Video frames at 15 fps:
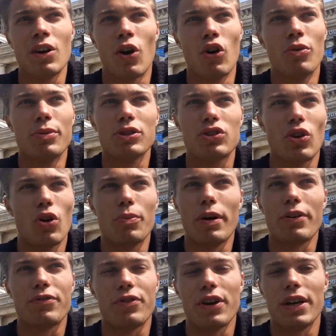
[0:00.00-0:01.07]
Almost all my
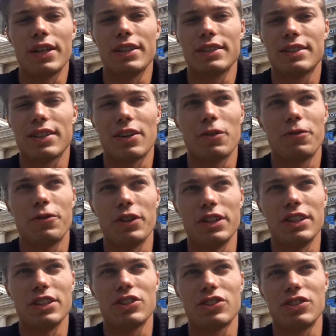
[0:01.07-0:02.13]
friends are
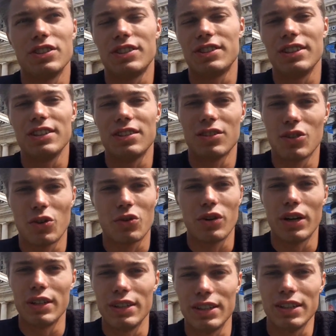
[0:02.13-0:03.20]
finished the season
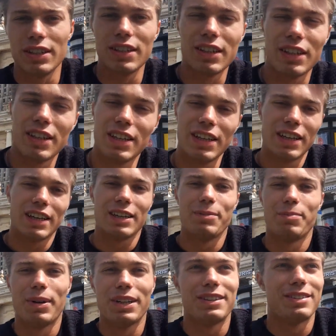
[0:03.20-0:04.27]
already.
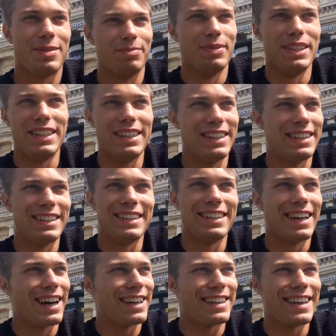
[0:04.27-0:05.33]
But
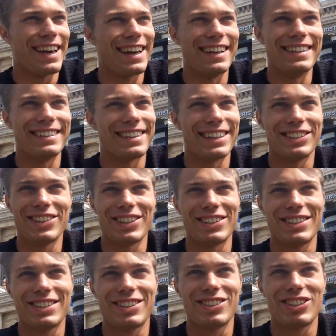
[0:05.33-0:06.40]
me, I can't. I
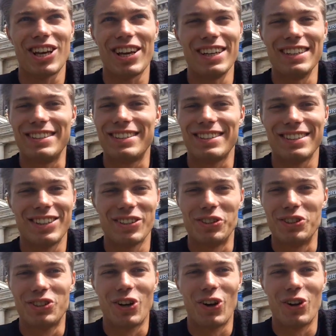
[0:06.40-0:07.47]
just chase the
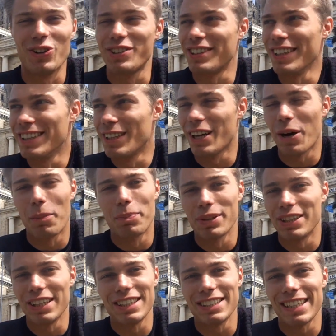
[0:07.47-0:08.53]
results and the
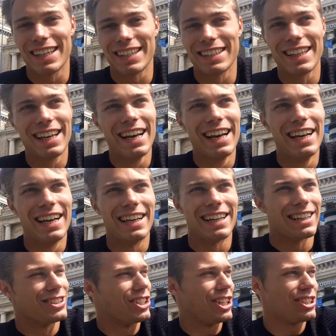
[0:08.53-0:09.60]
competition. And
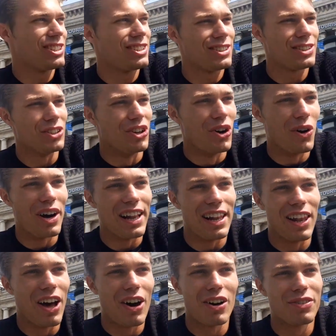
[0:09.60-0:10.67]
I just, you know, I
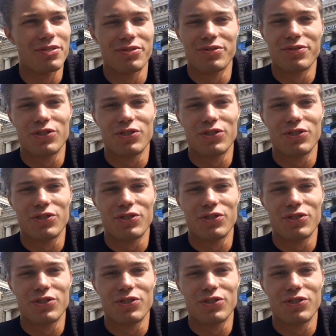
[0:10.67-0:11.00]
love